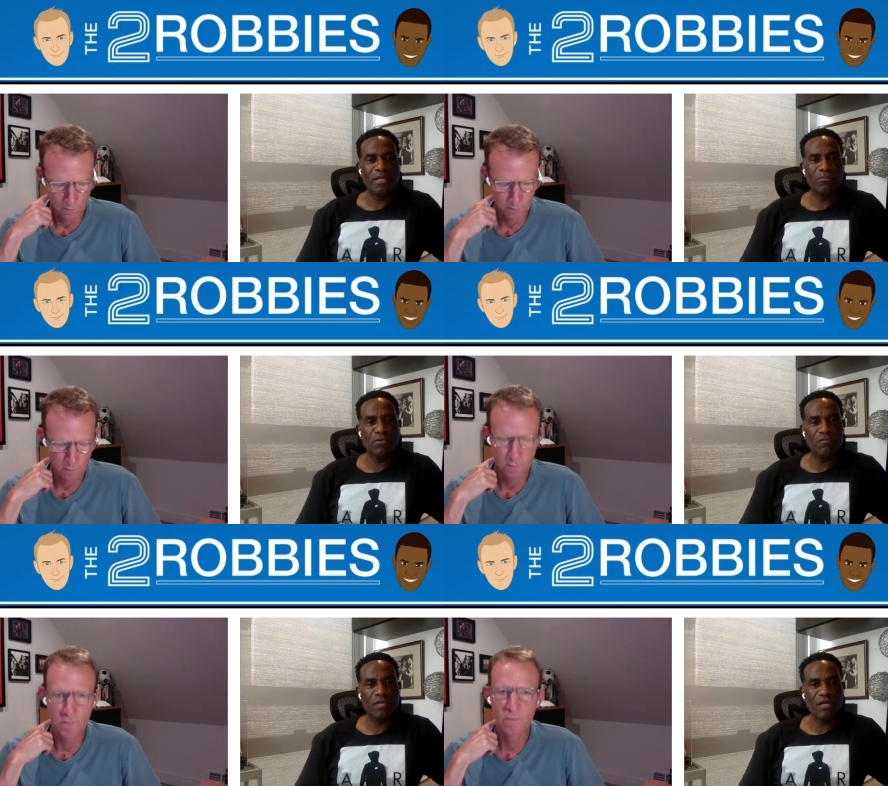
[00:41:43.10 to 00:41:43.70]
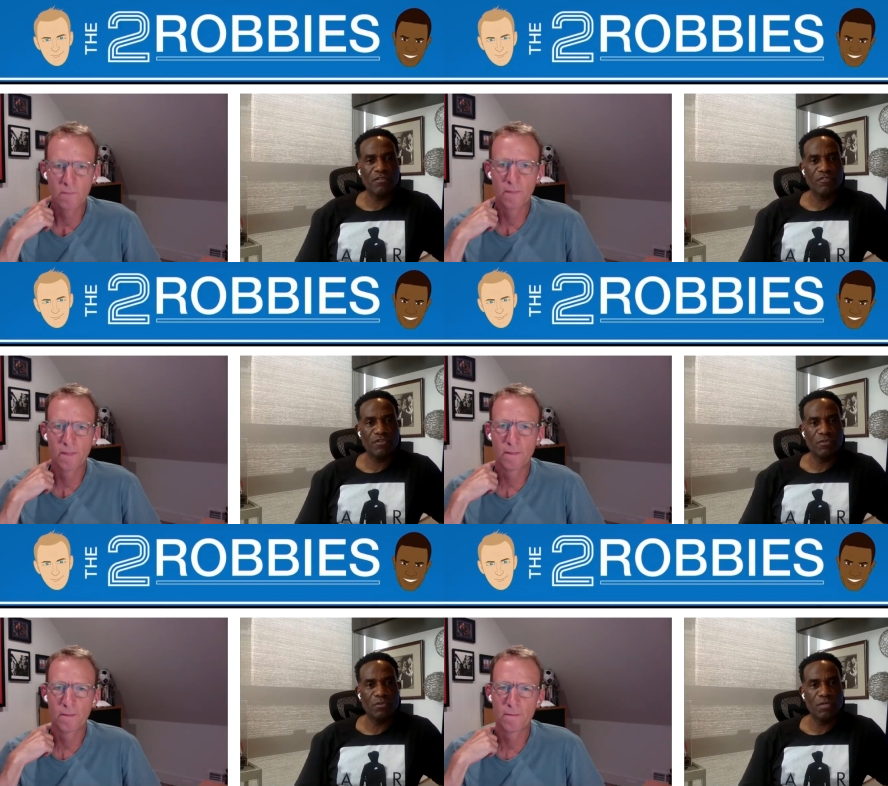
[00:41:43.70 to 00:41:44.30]
Speaker 1: they would have liked a
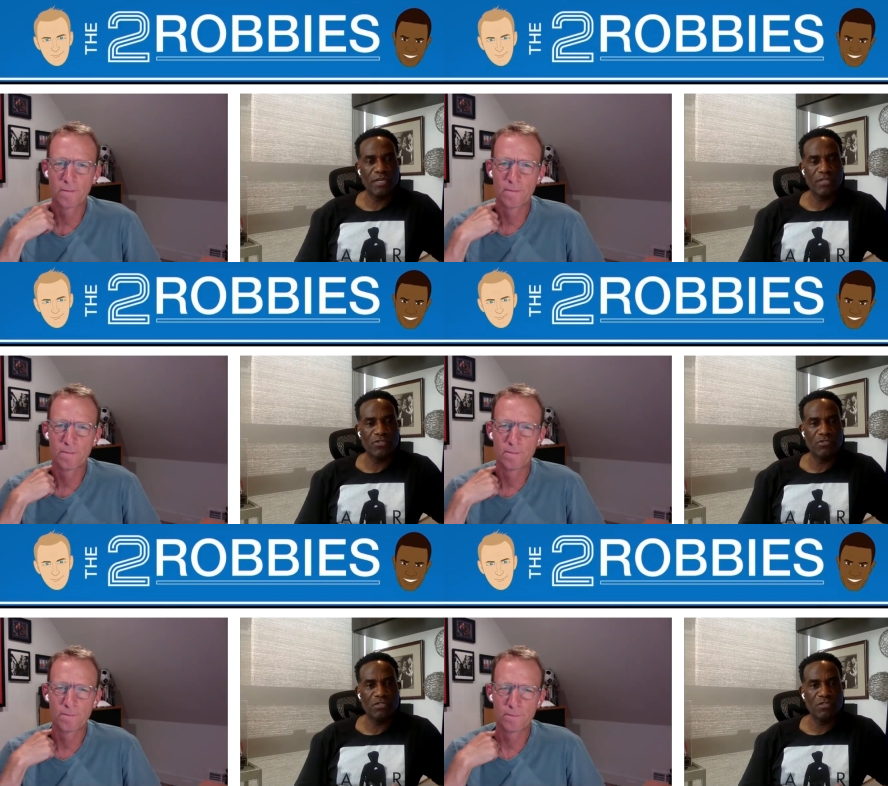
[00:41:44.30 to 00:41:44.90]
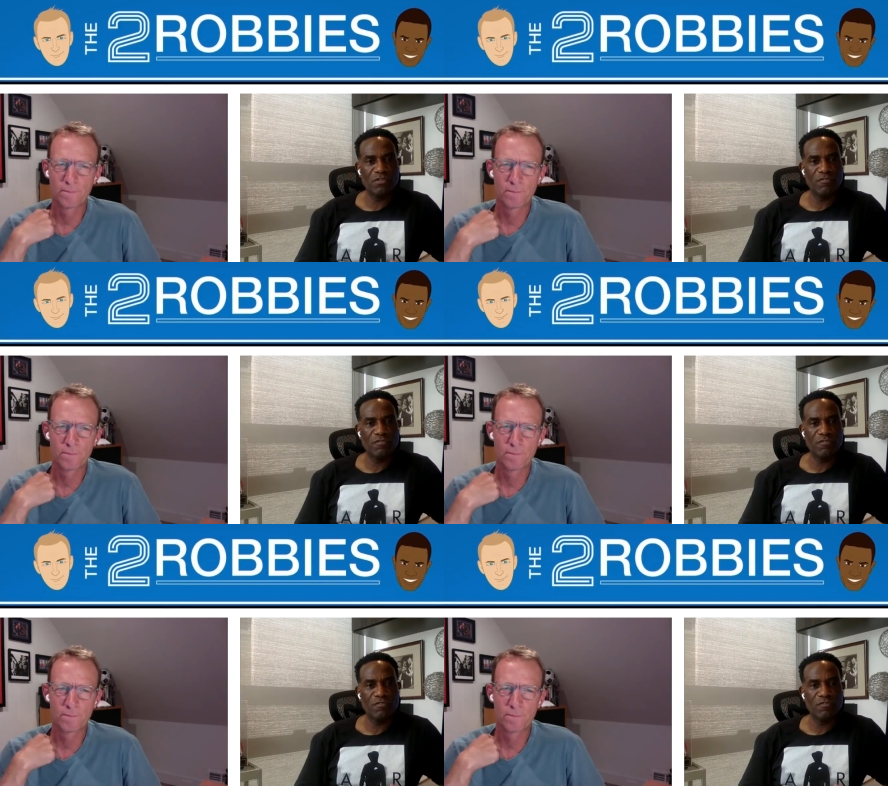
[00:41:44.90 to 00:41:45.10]
few uh, injuries and